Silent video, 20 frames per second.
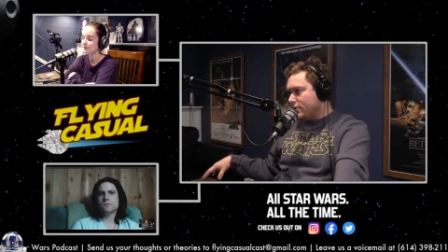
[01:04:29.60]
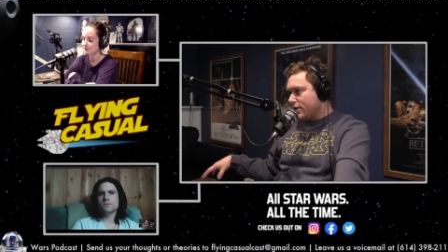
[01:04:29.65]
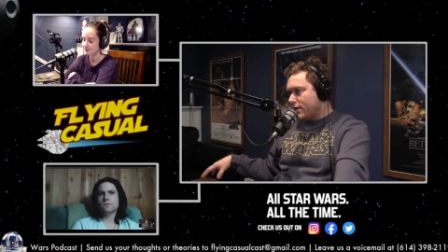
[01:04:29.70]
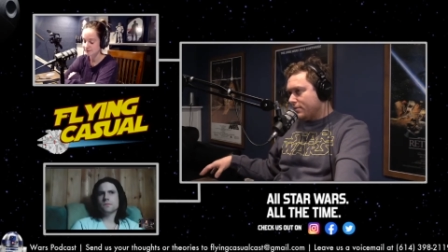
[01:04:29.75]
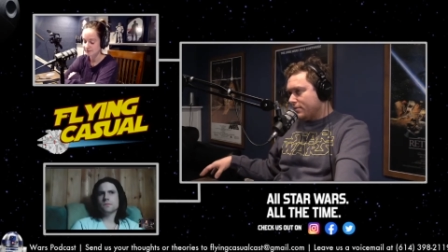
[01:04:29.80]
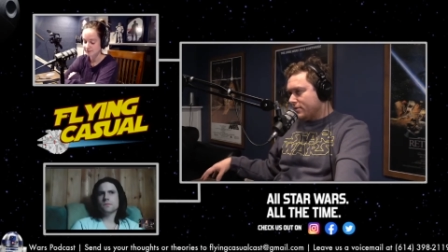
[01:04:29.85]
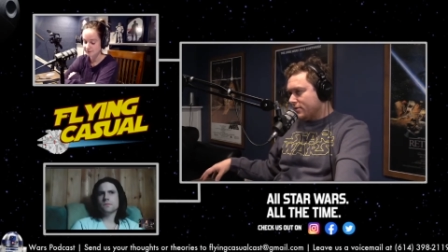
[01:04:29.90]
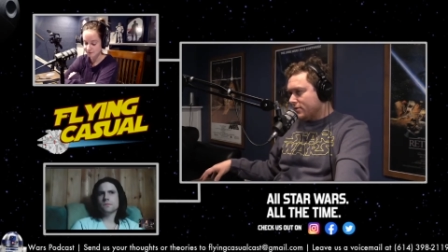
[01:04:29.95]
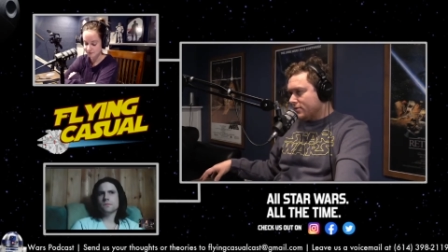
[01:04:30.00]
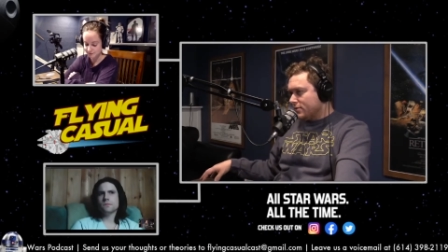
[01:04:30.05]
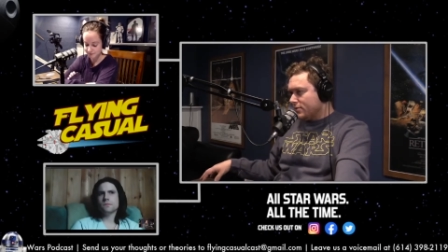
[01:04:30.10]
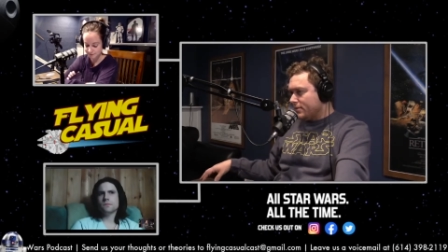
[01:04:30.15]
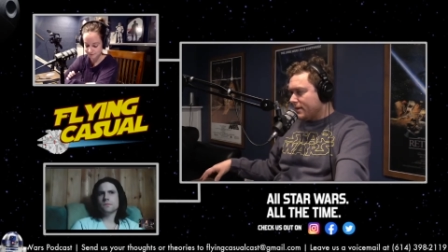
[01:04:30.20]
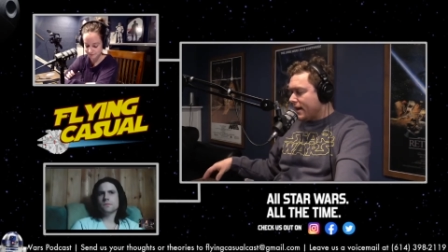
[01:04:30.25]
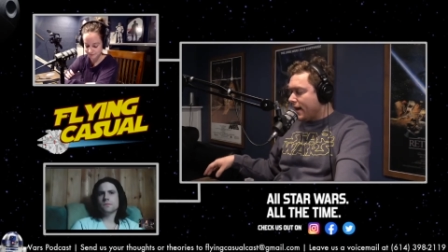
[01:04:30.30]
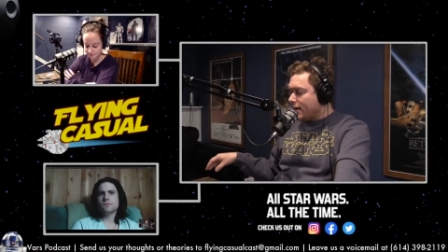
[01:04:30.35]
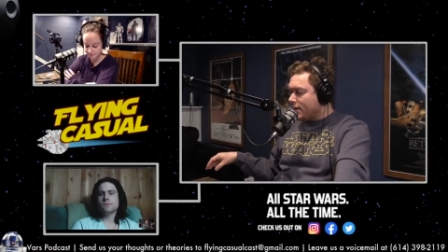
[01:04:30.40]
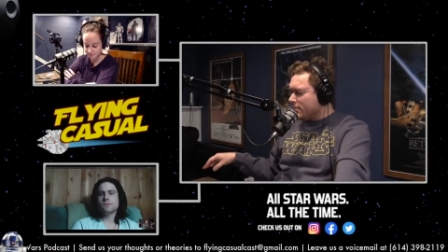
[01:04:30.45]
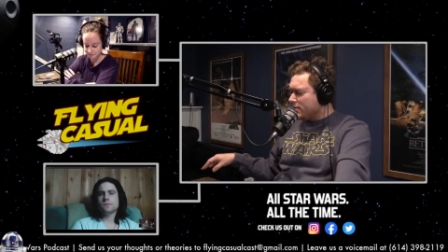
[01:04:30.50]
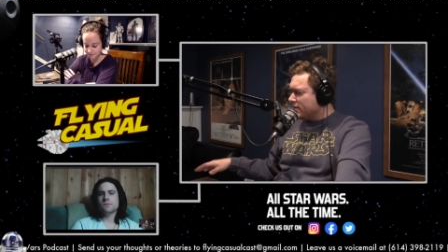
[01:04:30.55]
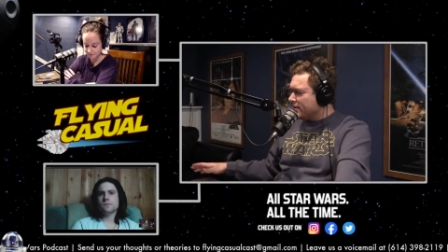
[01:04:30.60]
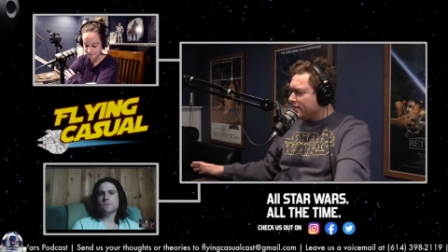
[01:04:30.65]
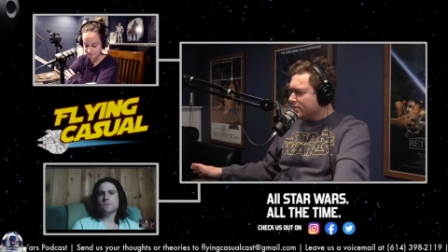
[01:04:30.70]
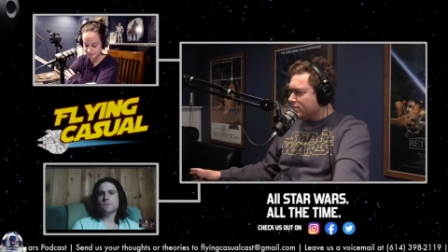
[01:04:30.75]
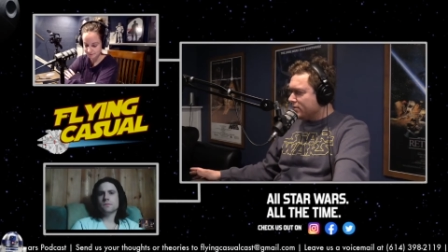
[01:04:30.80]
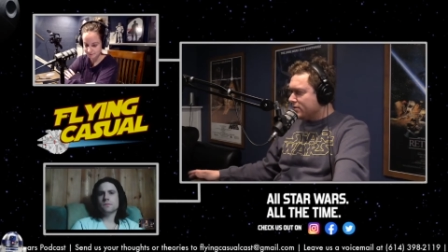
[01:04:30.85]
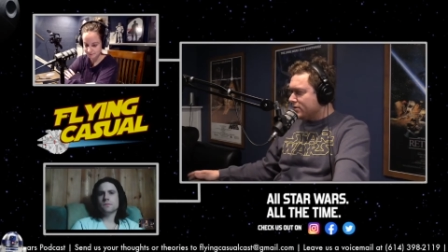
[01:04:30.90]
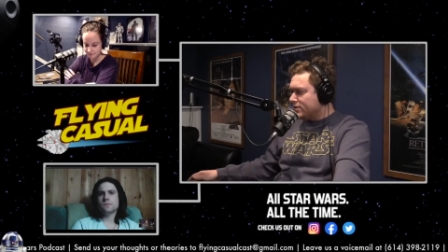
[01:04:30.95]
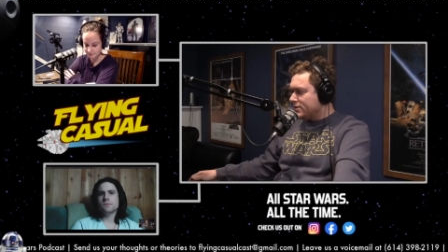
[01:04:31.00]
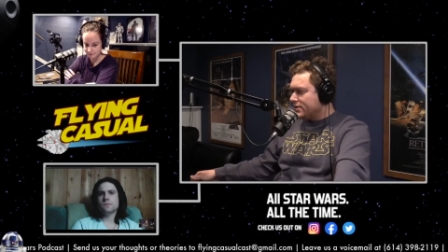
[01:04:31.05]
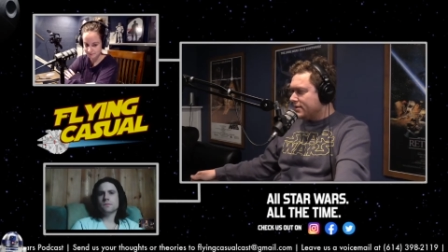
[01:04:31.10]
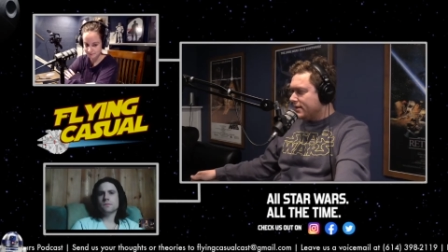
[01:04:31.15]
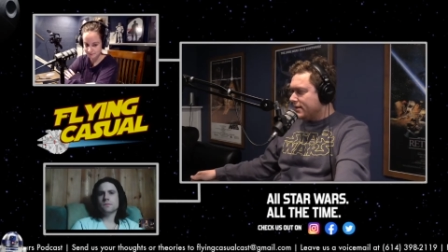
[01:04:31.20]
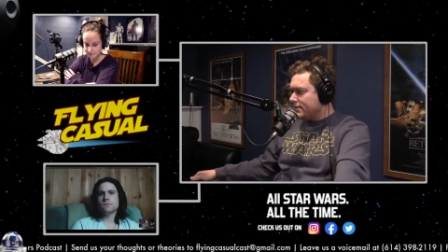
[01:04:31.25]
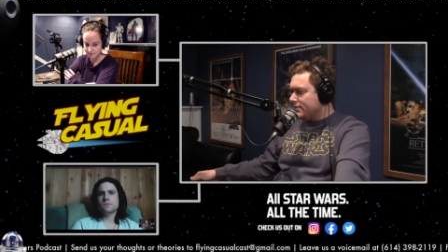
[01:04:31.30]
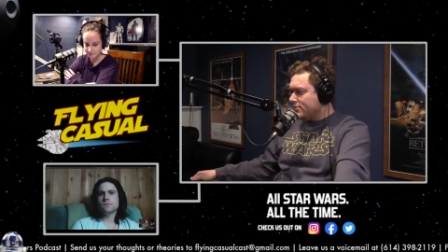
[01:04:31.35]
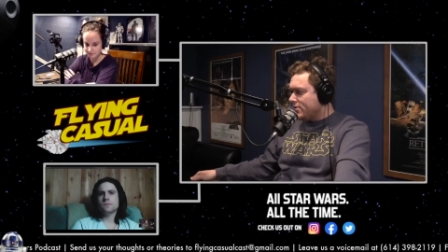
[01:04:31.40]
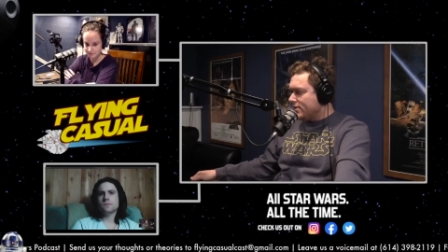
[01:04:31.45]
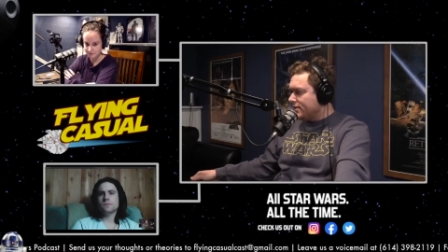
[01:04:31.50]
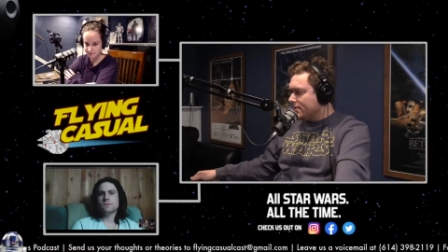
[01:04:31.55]
episodes will be higher, but this one
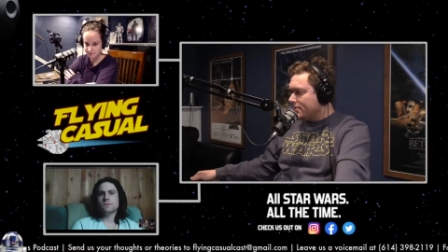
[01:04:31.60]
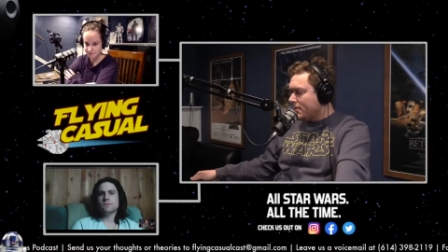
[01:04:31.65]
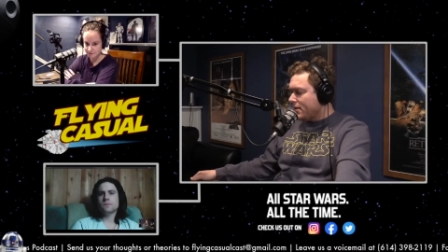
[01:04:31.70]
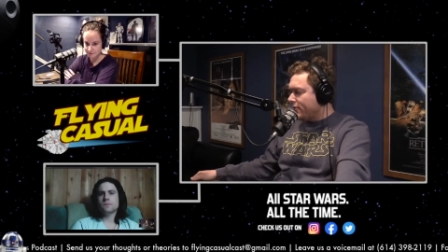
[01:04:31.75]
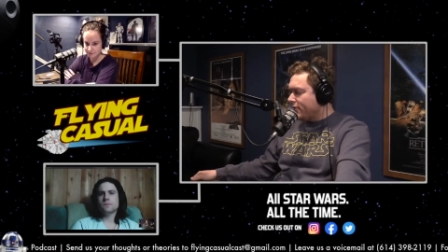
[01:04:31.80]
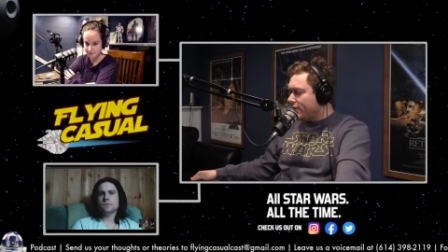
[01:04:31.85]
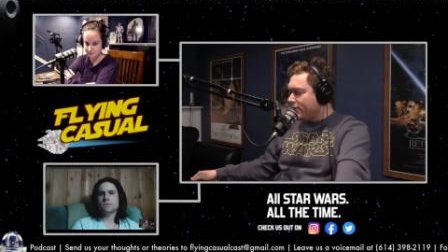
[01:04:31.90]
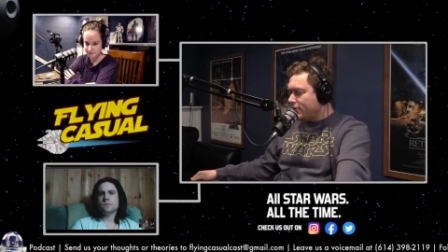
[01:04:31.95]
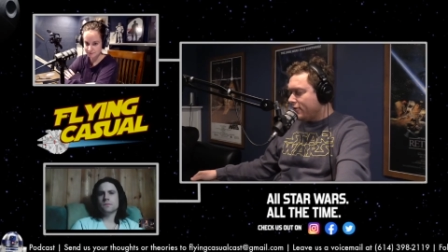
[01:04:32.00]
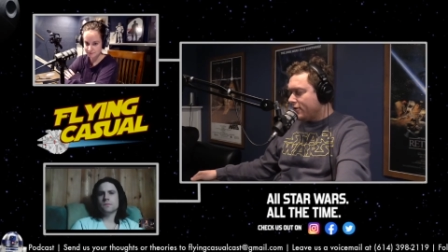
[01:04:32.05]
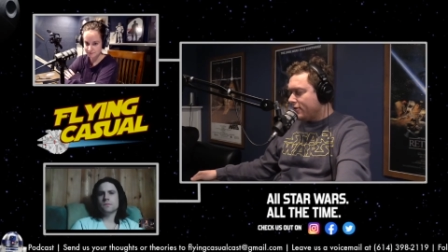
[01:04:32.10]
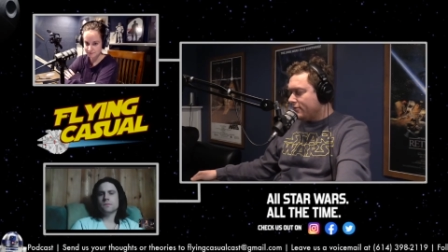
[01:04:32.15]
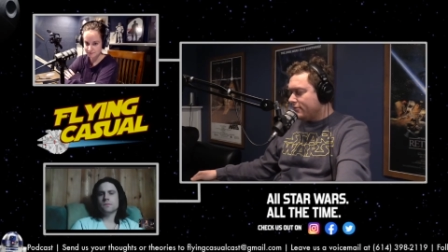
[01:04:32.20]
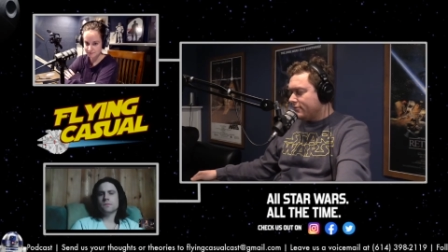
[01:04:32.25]
it wasn't my favorite.